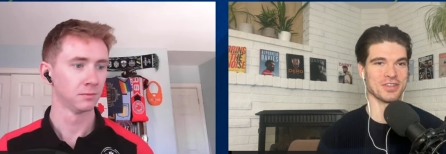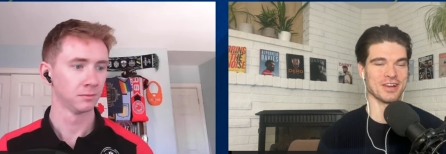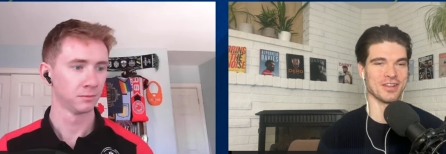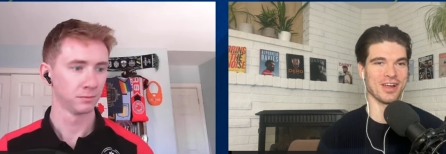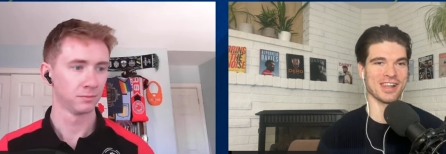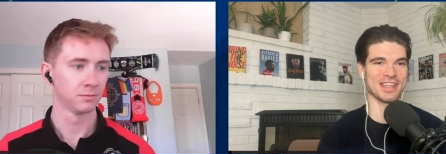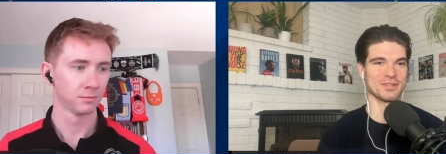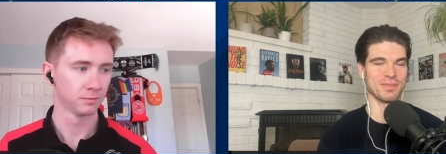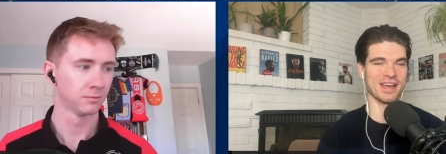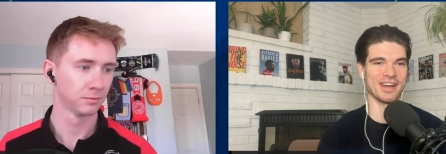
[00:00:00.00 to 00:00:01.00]
Speaker 1: that a lot of these
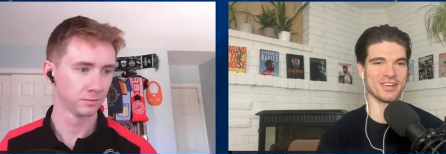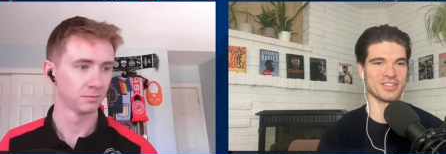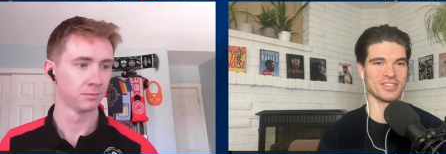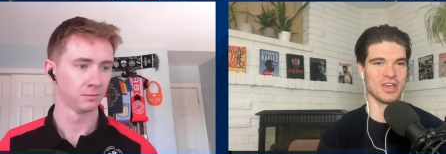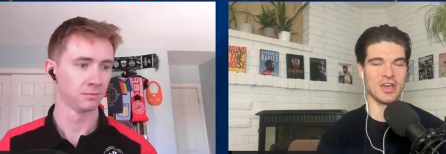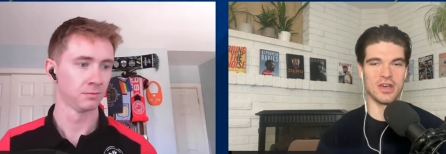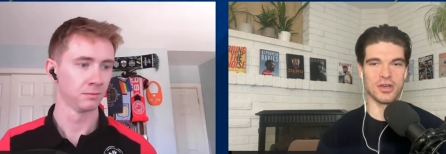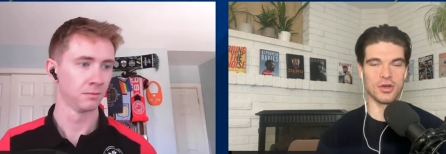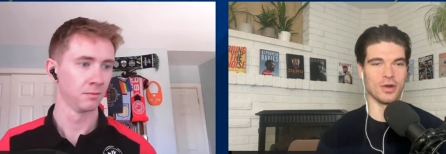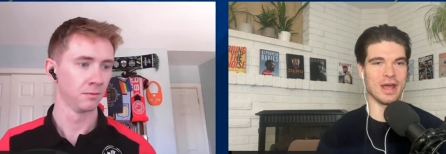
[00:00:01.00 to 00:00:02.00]
players
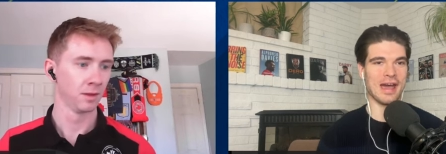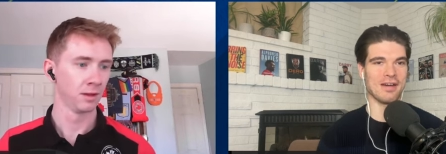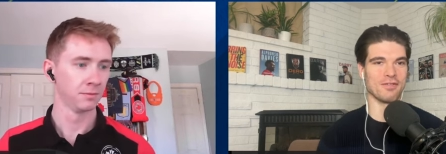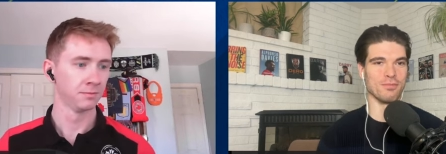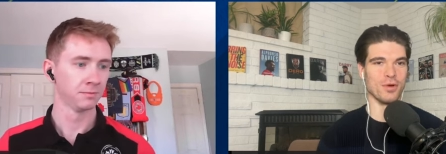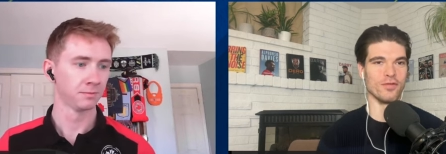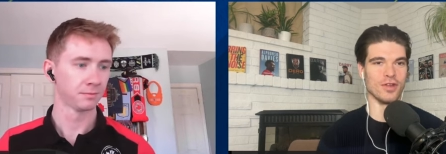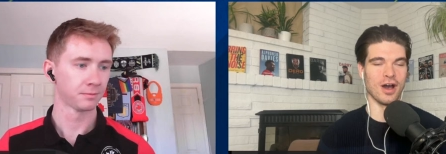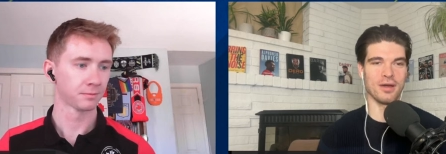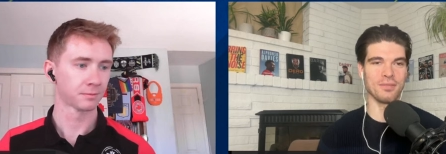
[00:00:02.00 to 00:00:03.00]
could have moved
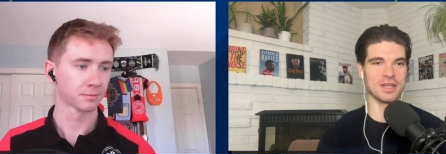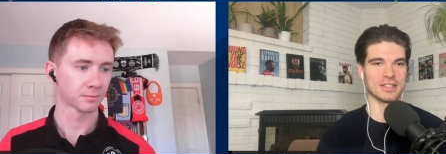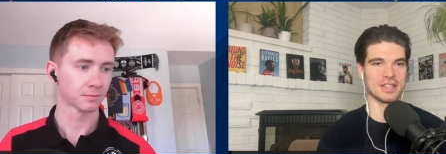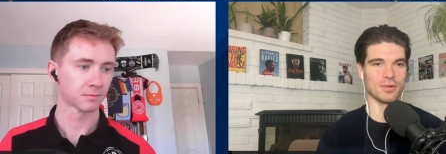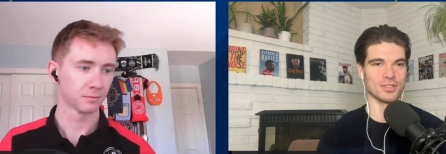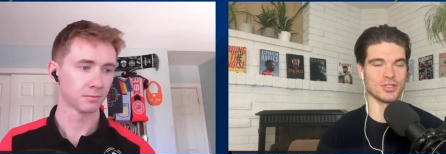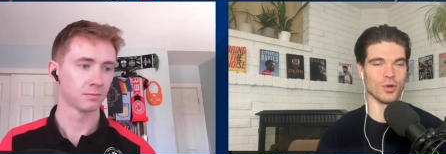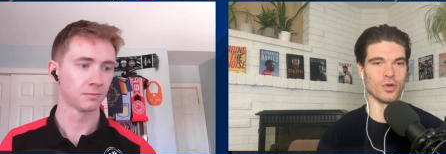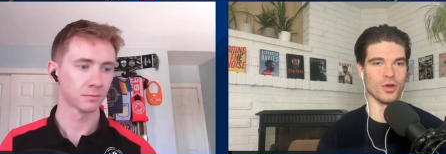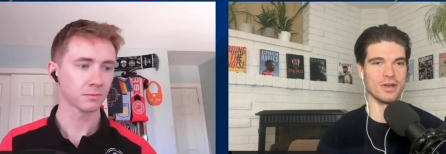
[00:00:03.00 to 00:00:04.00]
on because they were so
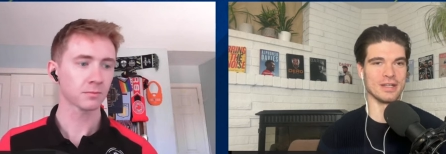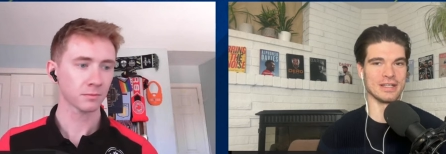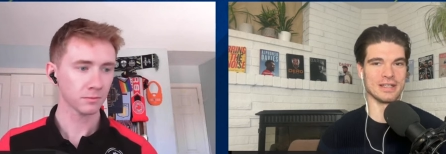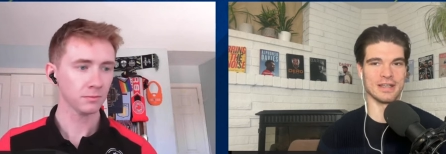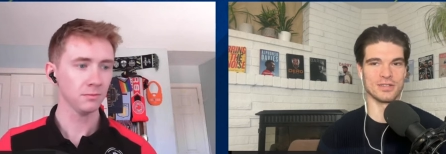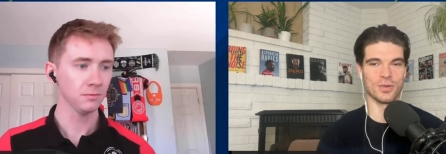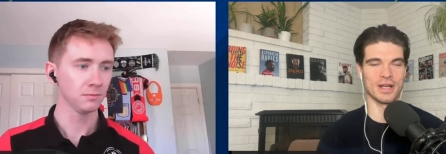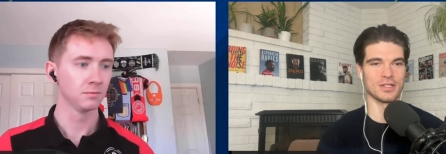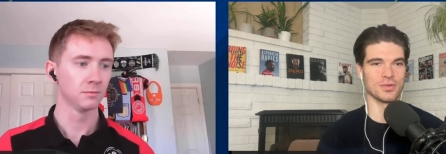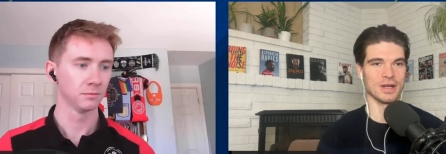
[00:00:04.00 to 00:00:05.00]
good in in
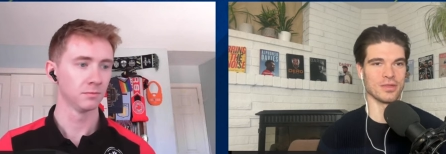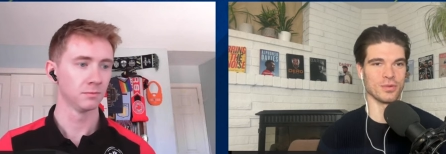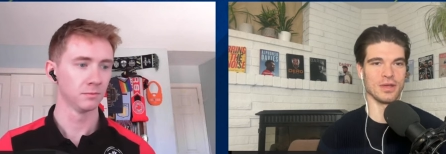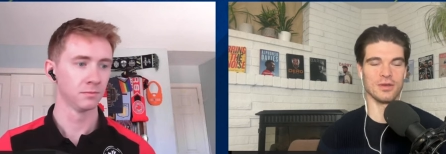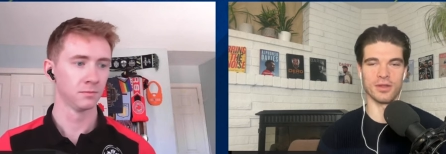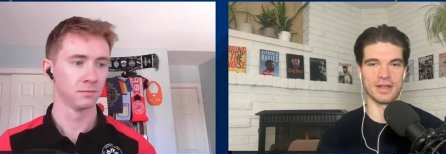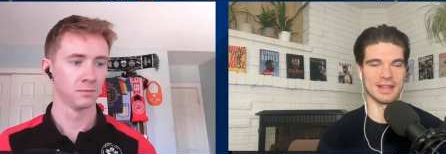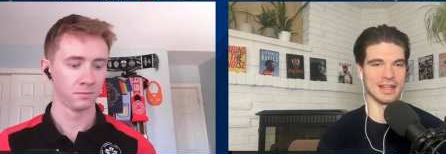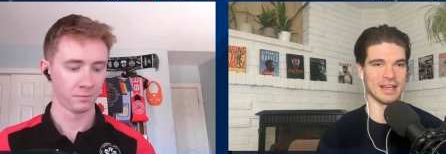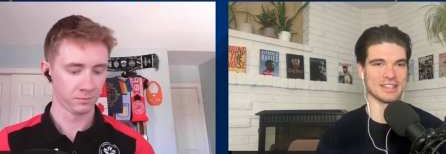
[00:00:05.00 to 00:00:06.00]
2023. You look at
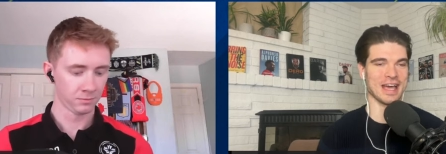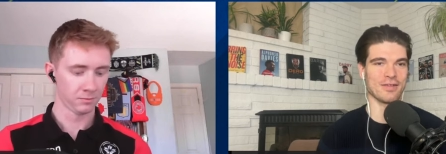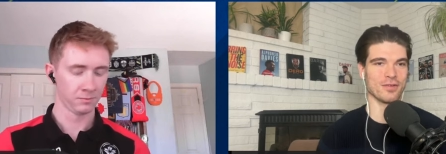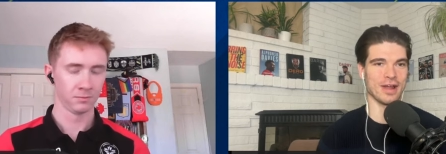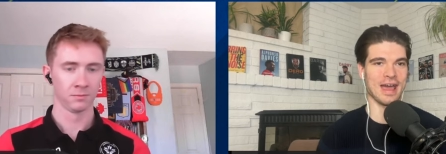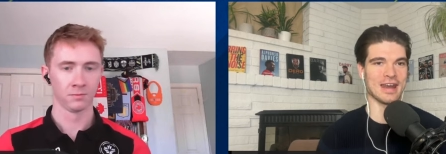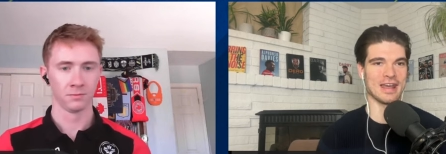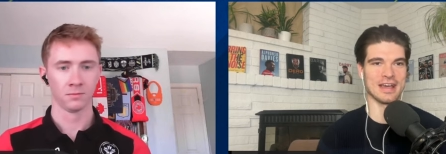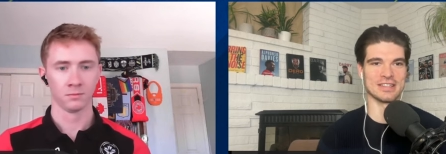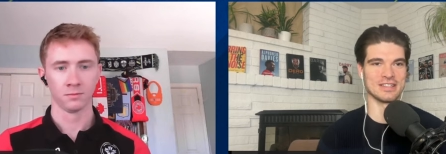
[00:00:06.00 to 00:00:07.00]
like a Zach
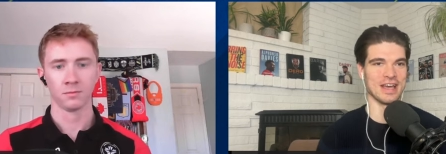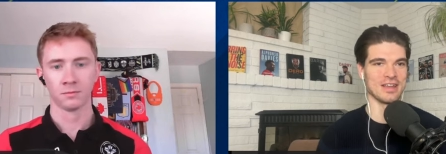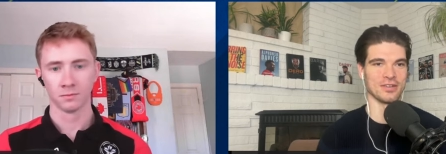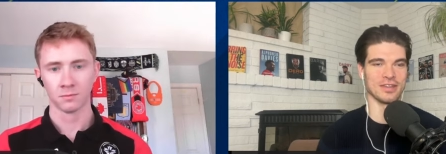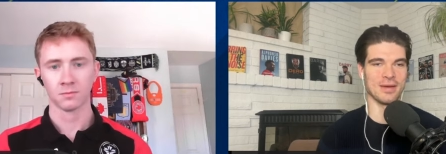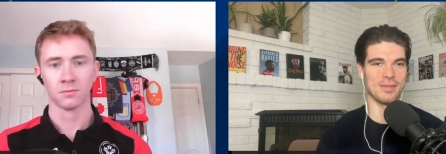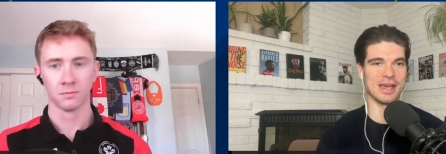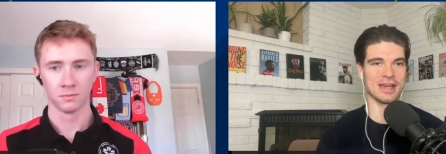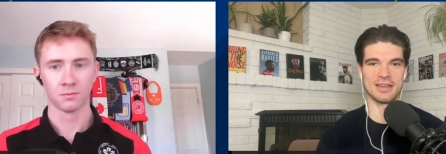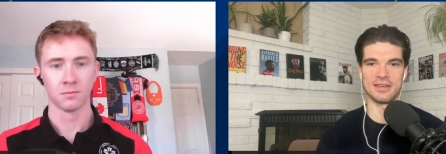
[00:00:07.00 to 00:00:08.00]
Fernandez, Daniel Nimick,
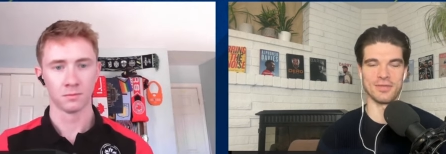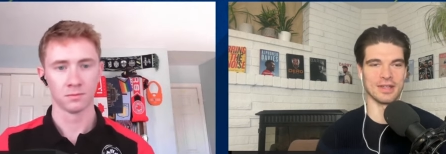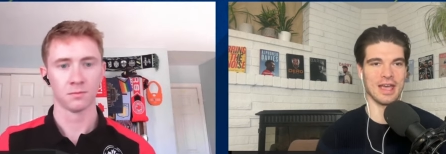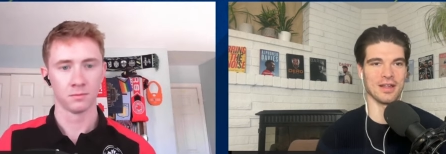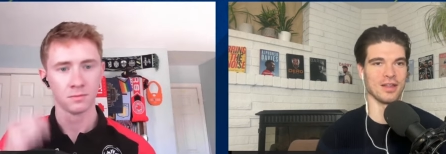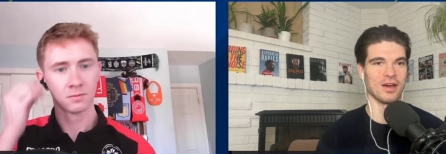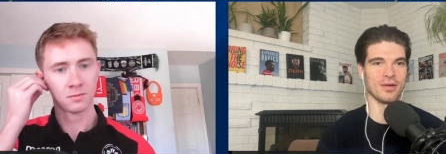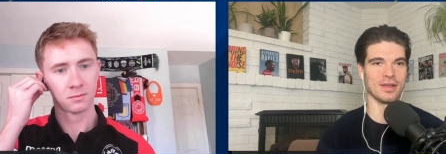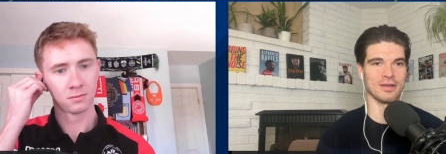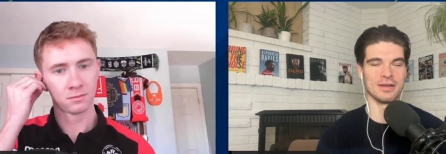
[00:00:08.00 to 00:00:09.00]
even Kale
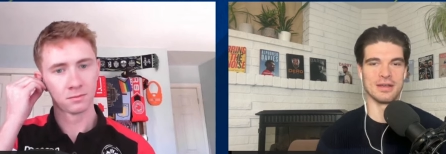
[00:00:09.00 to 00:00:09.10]
Lowry,